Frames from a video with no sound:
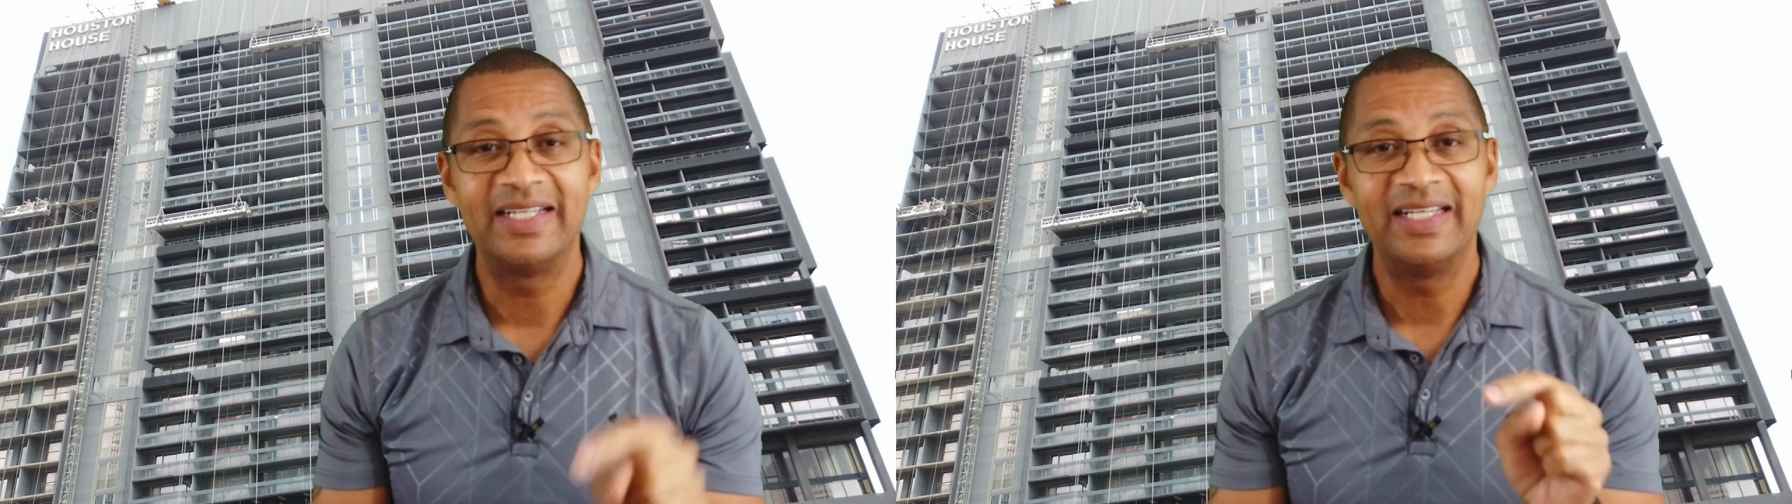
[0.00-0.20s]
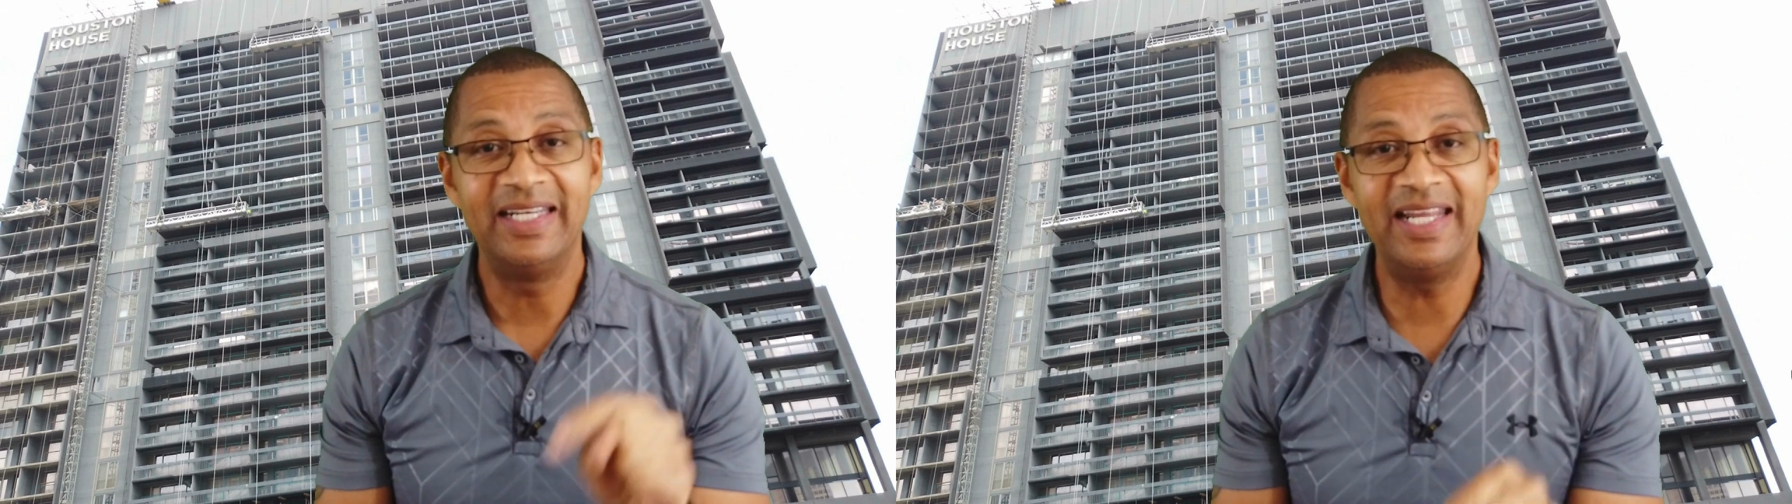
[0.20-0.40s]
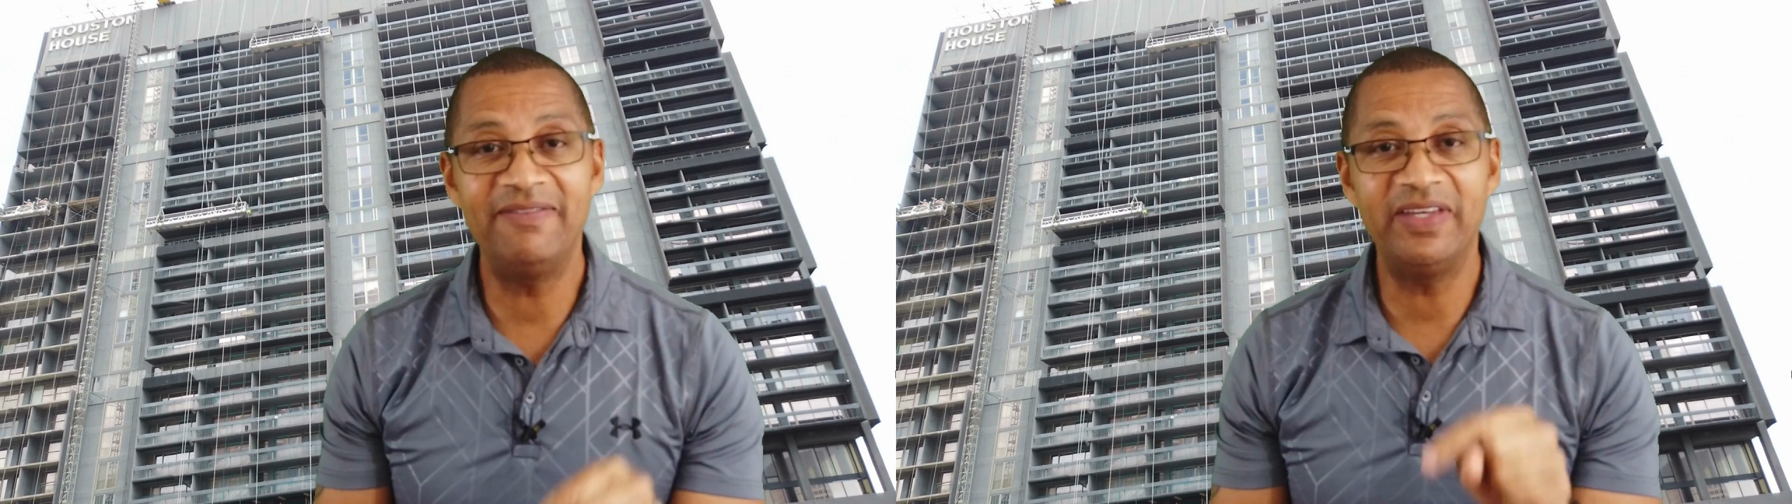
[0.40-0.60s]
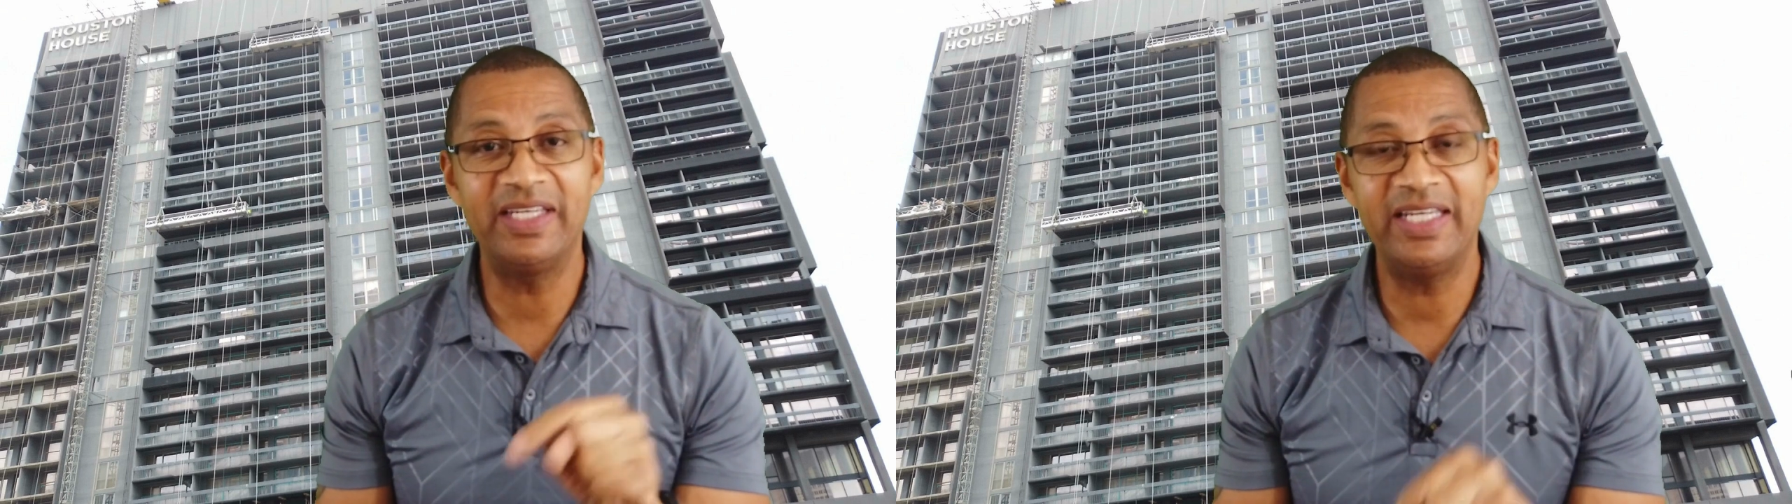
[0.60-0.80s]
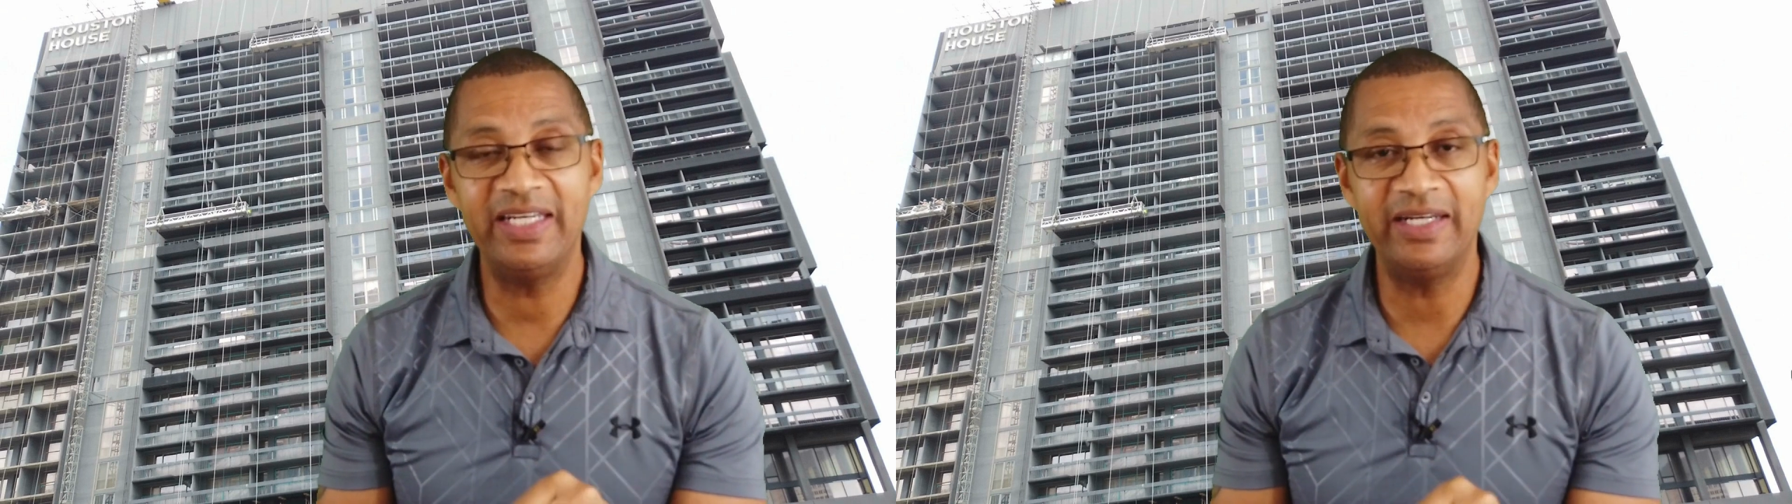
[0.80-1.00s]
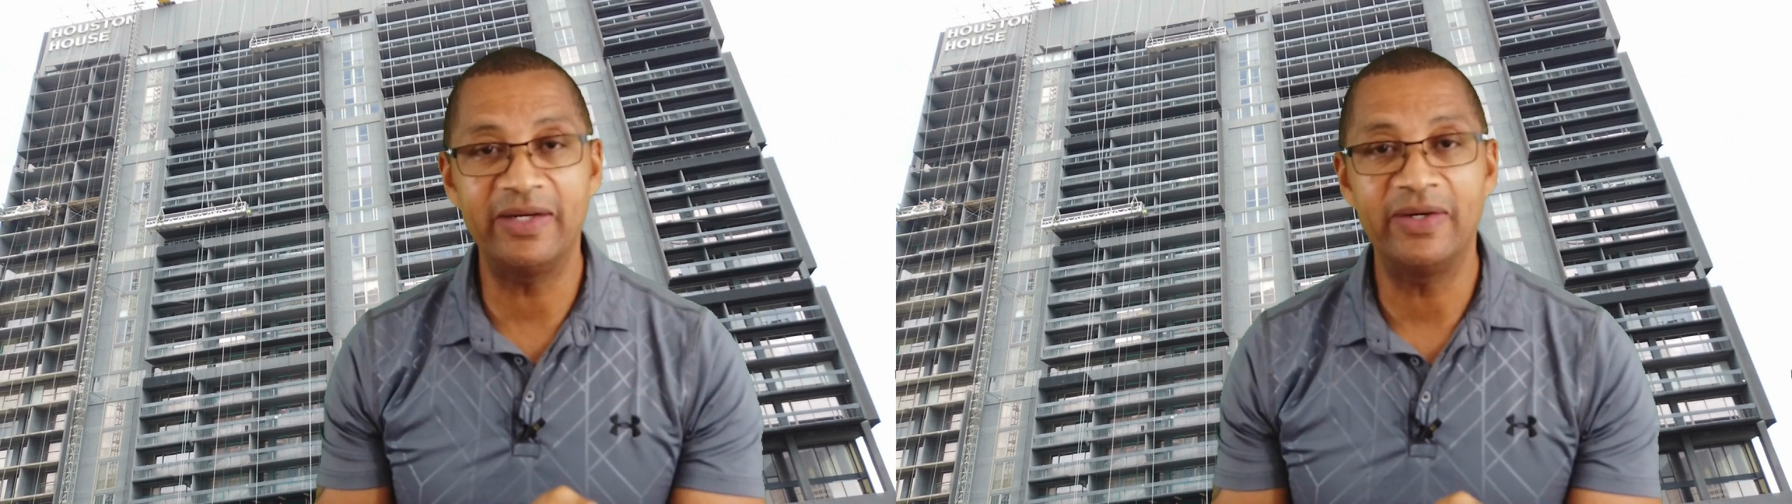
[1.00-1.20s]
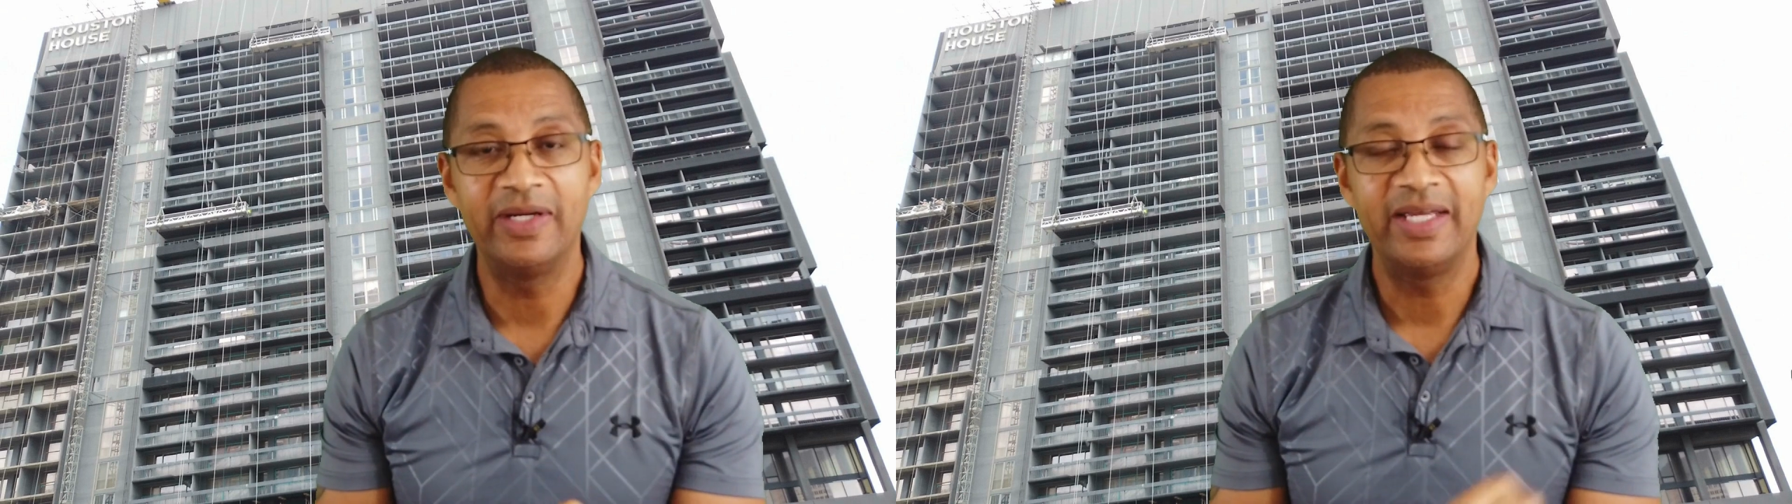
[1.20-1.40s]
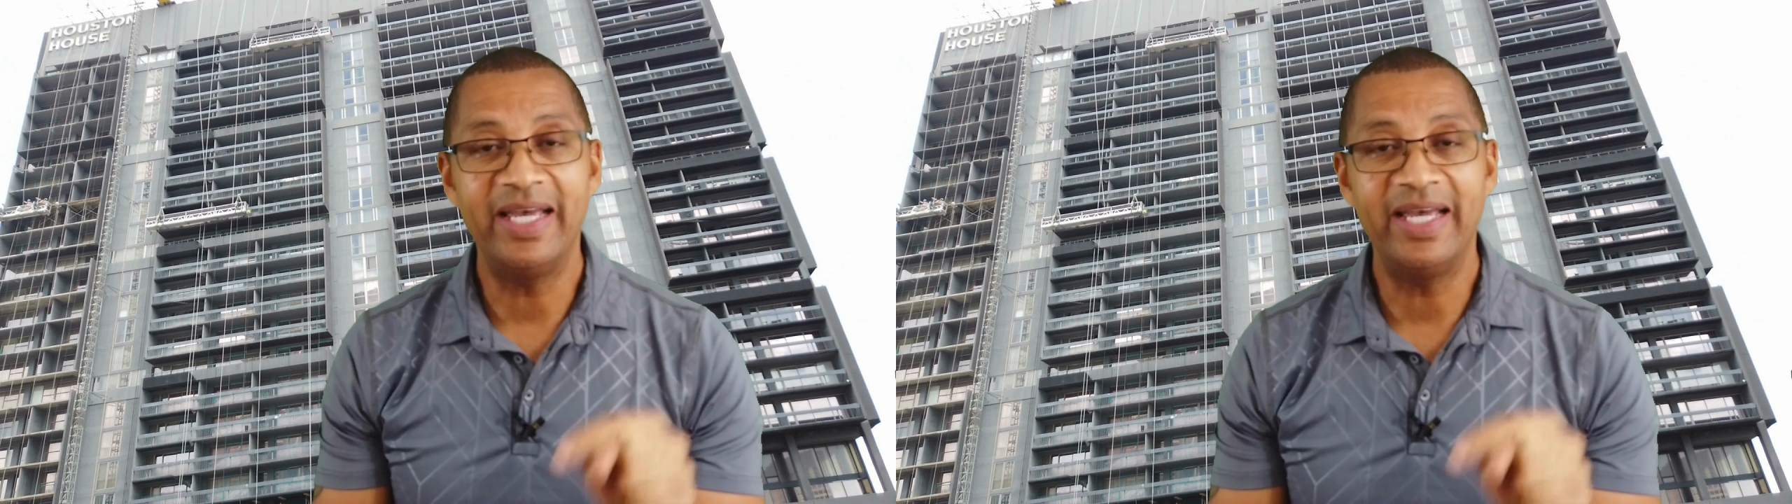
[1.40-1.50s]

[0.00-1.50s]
living here